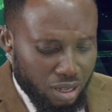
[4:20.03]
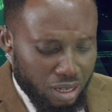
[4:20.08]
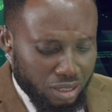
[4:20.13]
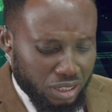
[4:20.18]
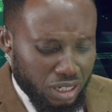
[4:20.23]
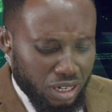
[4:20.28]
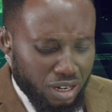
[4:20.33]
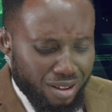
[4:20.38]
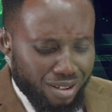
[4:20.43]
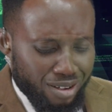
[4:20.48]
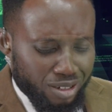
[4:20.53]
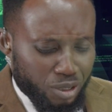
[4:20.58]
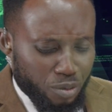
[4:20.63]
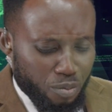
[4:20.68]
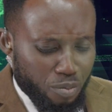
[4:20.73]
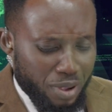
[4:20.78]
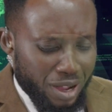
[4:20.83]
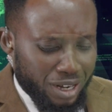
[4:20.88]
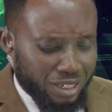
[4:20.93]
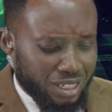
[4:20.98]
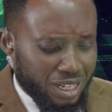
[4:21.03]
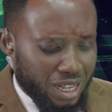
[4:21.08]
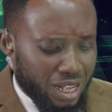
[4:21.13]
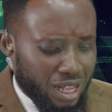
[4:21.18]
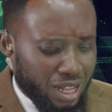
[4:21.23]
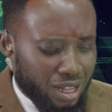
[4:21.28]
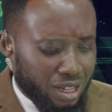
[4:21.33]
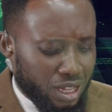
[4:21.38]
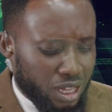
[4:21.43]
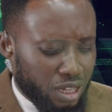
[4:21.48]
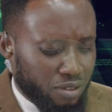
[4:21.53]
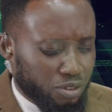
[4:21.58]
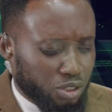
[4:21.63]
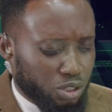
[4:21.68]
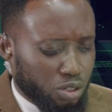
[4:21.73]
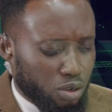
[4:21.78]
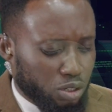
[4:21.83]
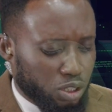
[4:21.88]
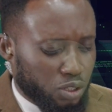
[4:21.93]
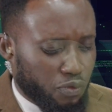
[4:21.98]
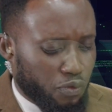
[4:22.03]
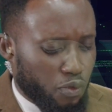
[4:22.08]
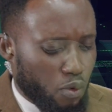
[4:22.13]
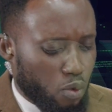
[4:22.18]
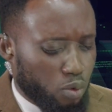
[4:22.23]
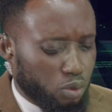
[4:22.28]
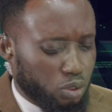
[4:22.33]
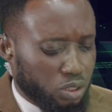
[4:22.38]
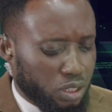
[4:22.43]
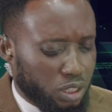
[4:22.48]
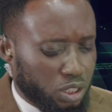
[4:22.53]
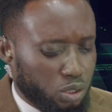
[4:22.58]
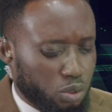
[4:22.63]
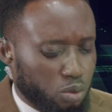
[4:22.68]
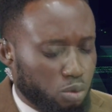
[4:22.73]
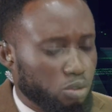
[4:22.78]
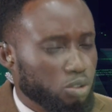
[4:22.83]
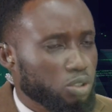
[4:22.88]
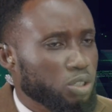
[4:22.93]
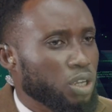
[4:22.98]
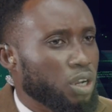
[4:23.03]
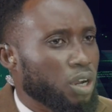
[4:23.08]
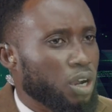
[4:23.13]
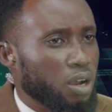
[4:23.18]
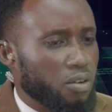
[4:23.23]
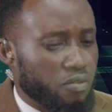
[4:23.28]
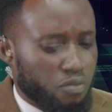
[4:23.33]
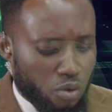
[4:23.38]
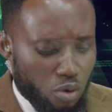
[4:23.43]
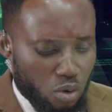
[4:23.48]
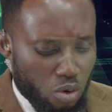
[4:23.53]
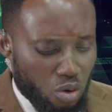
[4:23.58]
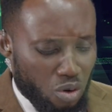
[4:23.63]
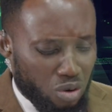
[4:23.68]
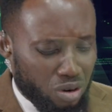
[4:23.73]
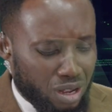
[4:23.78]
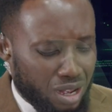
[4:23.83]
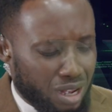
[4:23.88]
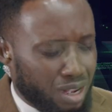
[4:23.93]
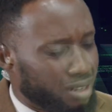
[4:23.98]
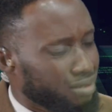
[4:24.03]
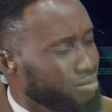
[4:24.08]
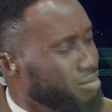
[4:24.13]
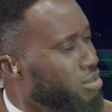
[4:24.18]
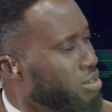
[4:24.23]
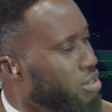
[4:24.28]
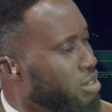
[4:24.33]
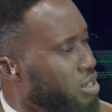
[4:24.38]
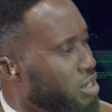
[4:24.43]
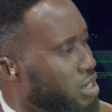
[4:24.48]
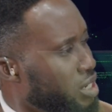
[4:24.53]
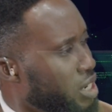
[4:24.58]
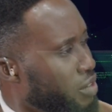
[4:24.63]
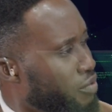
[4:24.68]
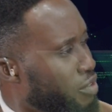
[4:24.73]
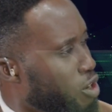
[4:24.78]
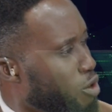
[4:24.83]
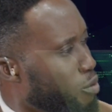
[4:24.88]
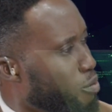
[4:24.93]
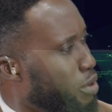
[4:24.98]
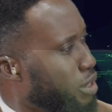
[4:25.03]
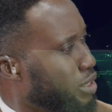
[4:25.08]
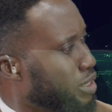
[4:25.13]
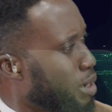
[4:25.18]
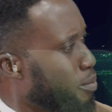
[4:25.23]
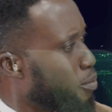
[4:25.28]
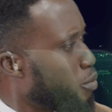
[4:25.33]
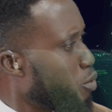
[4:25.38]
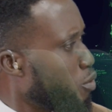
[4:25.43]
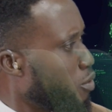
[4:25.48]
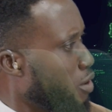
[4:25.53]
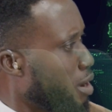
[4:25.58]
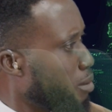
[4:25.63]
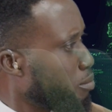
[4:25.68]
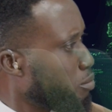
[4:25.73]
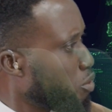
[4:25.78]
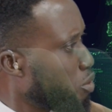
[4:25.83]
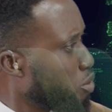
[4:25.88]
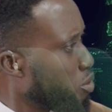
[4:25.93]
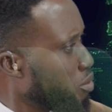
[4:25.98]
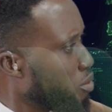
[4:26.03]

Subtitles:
Is it not better if such funds are used for other developmental programs?